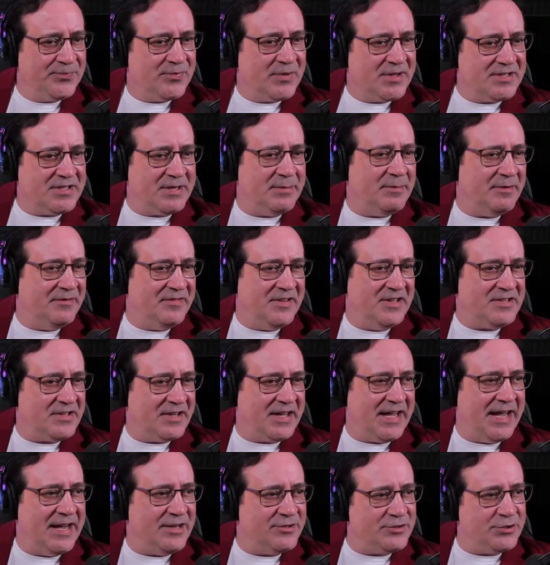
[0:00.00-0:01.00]
some of these
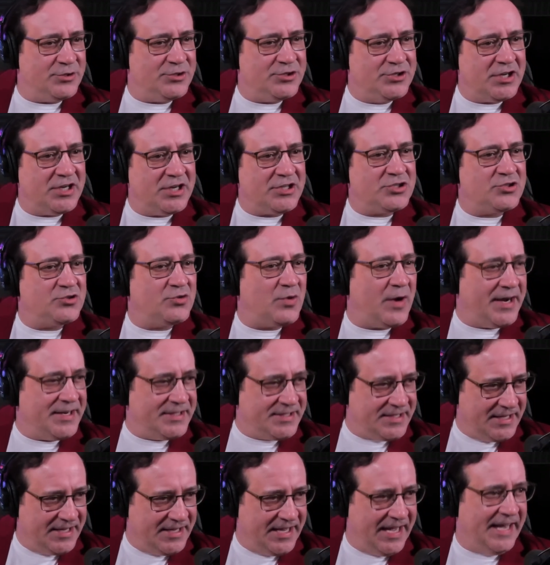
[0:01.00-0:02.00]
accounts are just trying
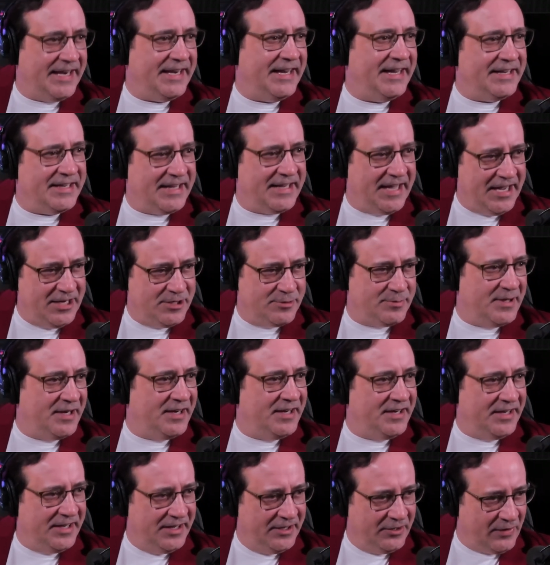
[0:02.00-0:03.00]
to get engagement
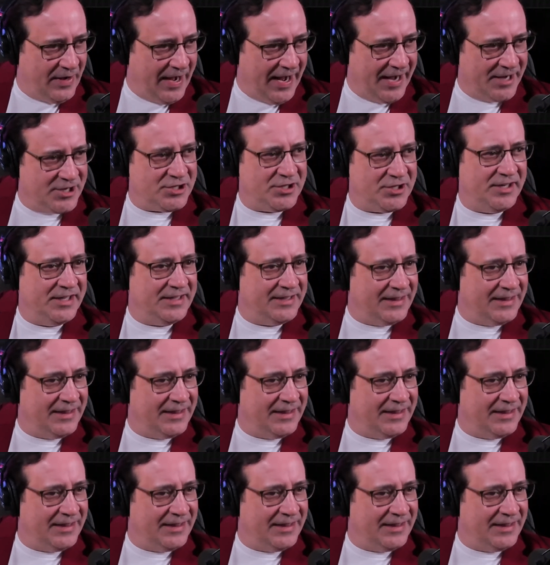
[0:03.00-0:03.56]
and interaction mm -hmm.